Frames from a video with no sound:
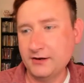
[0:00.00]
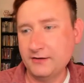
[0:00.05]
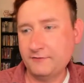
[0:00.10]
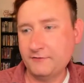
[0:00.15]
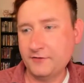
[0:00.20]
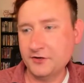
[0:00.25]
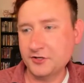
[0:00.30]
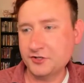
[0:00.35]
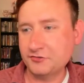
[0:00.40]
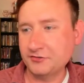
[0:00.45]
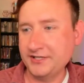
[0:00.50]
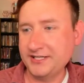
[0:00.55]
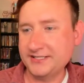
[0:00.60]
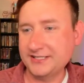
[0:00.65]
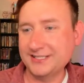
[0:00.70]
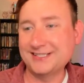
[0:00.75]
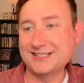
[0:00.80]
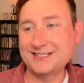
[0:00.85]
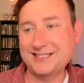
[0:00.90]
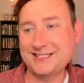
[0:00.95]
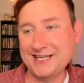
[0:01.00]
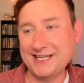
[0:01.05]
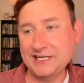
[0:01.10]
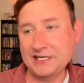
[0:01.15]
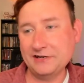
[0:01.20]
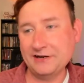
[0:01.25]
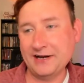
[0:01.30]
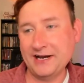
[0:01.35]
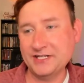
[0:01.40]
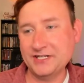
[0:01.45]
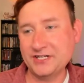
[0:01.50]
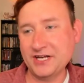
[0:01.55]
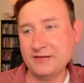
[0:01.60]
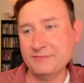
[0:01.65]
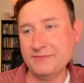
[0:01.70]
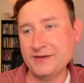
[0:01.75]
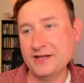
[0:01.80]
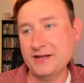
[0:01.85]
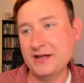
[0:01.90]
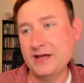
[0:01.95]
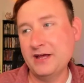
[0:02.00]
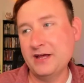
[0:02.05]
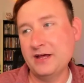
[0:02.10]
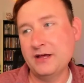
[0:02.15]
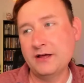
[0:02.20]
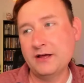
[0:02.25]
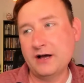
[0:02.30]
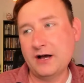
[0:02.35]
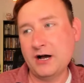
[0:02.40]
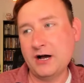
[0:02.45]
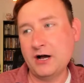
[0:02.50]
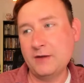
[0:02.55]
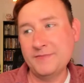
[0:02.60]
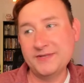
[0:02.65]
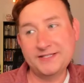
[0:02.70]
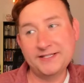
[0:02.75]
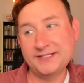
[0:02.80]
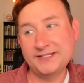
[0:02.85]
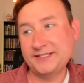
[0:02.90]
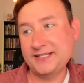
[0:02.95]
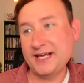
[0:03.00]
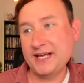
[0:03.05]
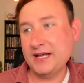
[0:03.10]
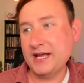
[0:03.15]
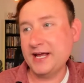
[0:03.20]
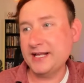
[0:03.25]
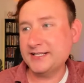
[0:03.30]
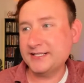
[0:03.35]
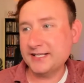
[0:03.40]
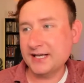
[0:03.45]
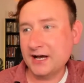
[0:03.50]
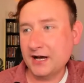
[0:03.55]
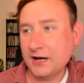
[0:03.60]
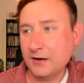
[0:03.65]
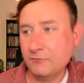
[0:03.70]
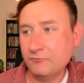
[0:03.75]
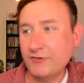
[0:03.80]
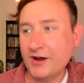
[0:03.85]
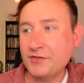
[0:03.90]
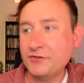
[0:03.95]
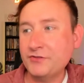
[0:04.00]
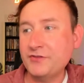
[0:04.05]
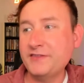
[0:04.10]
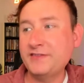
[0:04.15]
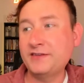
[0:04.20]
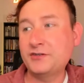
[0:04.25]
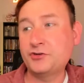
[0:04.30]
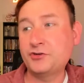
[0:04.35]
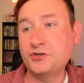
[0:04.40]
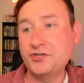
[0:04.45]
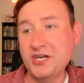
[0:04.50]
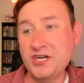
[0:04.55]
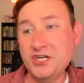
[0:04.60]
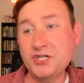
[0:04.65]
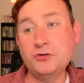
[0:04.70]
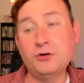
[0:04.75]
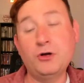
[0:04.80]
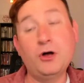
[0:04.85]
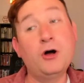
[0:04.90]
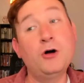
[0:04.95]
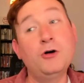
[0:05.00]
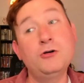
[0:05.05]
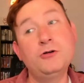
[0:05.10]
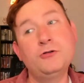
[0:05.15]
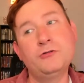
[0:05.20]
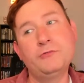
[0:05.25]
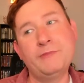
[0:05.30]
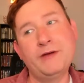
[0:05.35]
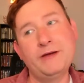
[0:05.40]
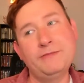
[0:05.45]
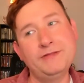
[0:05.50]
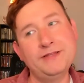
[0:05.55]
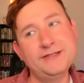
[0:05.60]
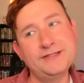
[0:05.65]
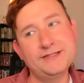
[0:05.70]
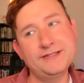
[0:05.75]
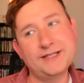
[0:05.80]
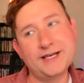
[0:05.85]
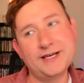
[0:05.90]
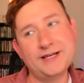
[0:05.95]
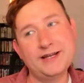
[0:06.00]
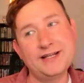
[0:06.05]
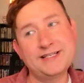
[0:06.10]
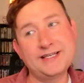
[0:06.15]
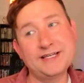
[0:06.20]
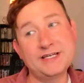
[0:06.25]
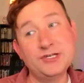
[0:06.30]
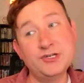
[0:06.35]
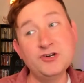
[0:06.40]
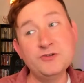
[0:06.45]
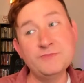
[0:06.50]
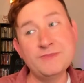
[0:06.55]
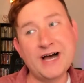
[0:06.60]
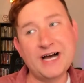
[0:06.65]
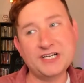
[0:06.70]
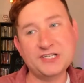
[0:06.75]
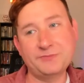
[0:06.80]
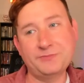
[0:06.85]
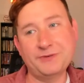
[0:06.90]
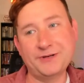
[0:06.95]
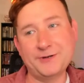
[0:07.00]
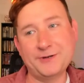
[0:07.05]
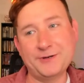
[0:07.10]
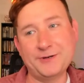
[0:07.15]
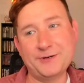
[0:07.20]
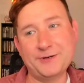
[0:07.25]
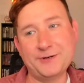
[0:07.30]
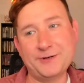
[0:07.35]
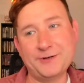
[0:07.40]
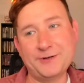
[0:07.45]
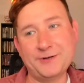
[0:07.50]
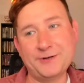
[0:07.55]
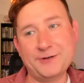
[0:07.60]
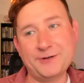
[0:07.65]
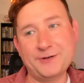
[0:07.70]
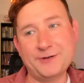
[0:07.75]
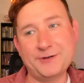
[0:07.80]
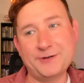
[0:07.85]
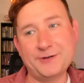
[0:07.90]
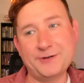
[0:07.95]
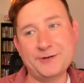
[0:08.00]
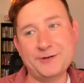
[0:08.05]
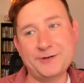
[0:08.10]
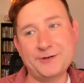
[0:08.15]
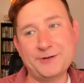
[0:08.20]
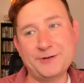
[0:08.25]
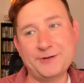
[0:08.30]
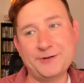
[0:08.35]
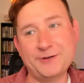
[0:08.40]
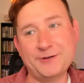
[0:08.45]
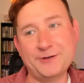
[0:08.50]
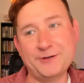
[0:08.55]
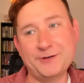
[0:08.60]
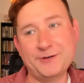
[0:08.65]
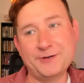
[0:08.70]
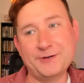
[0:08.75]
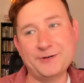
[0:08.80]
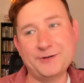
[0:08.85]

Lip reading: first release. It's a 10-year age statement. It's the same, it's, rather than the traditional, oh, maybe this is it. It's a new mash bill. Something new about it.